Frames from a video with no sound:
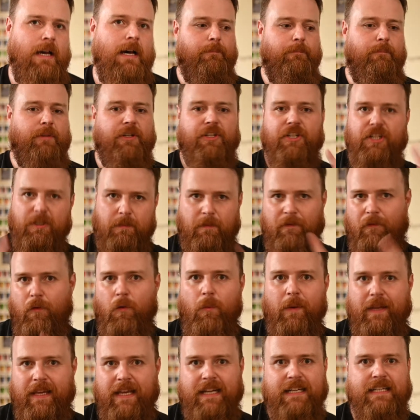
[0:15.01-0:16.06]
But just before
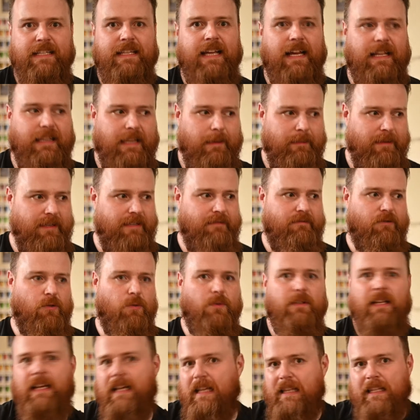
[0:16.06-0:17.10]
we get to that, let me do
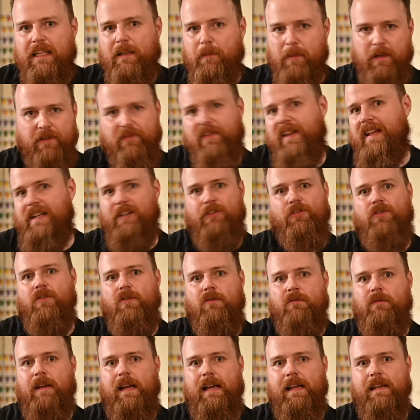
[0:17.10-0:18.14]
like a little bit of an
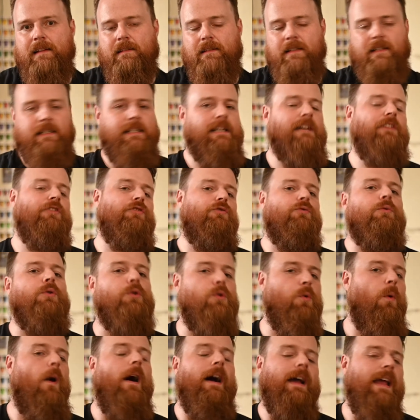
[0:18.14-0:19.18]
intro and tell you
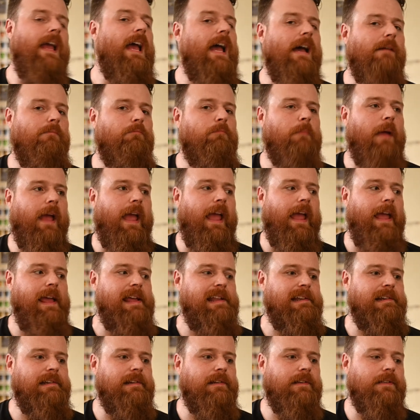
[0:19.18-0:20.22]
who I am
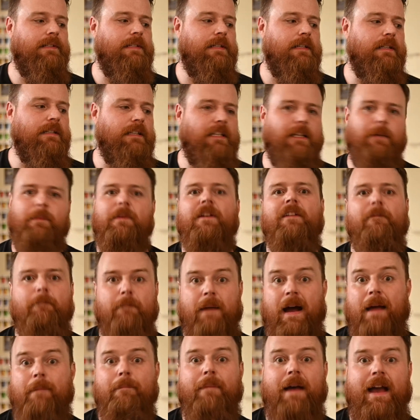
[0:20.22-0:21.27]
and a little bit of
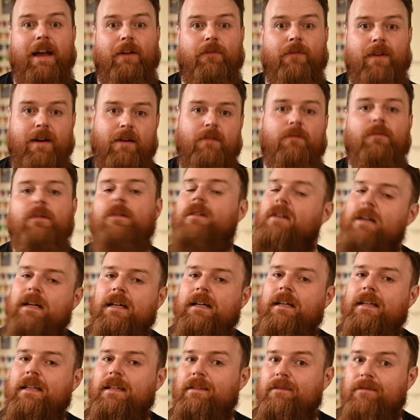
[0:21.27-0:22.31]
my background
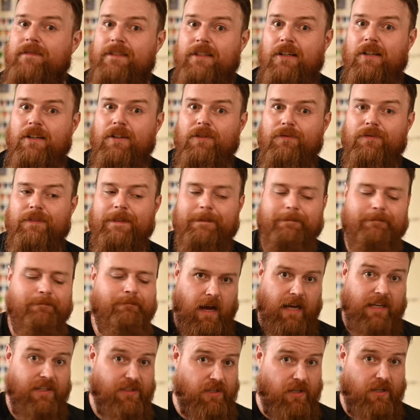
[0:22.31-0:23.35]
in photography.
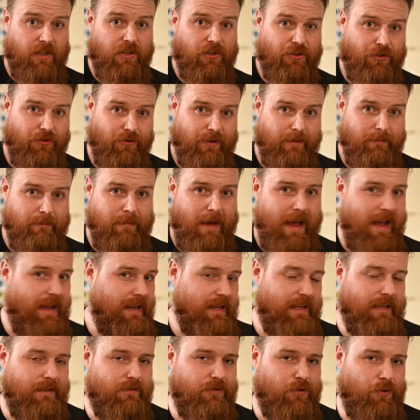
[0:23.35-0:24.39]
I started shooting back
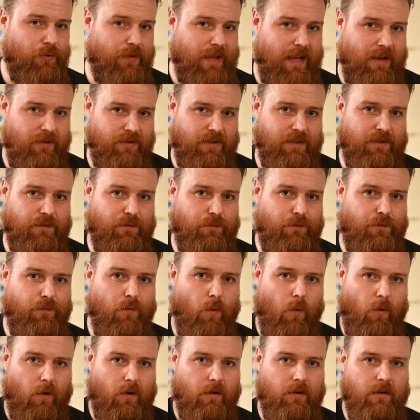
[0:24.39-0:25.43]
in
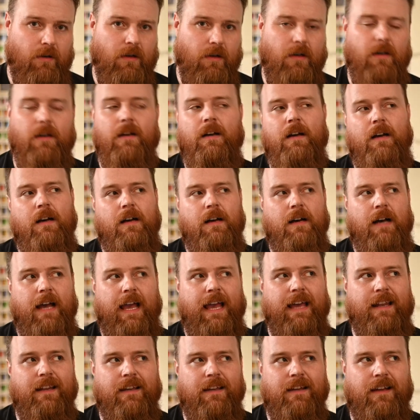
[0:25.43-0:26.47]
2004. I
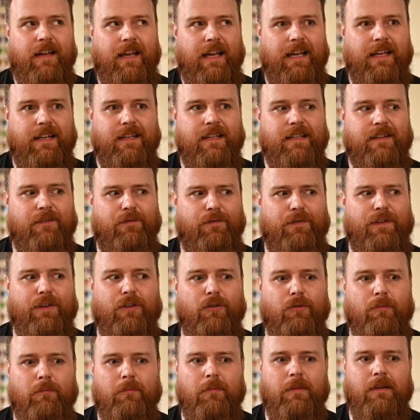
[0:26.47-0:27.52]
had a
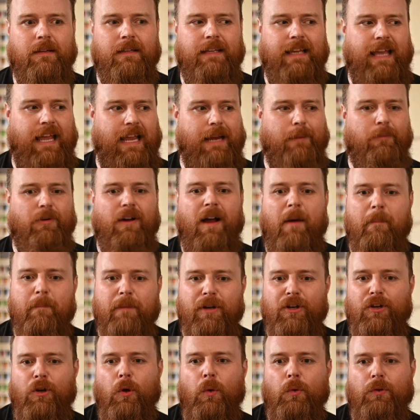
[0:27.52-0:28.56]
film camera, a
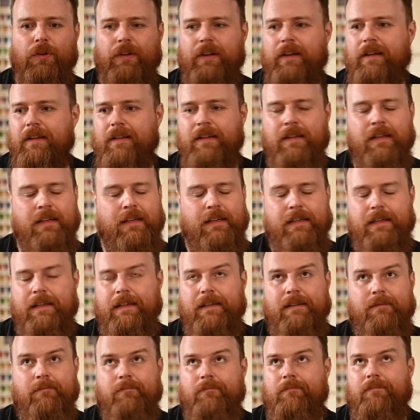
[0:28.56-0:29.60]
Minolta
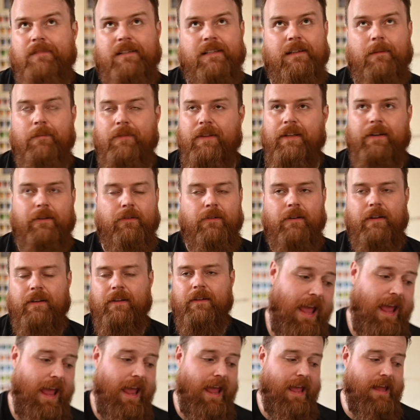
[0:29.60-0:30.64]
something or other,
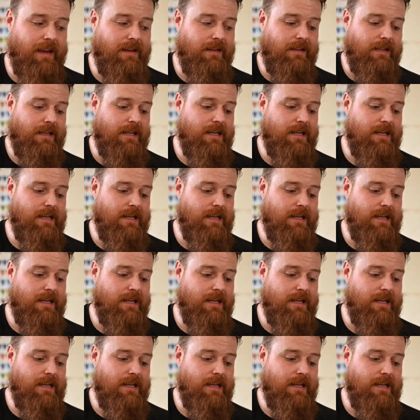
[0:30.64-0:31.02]
and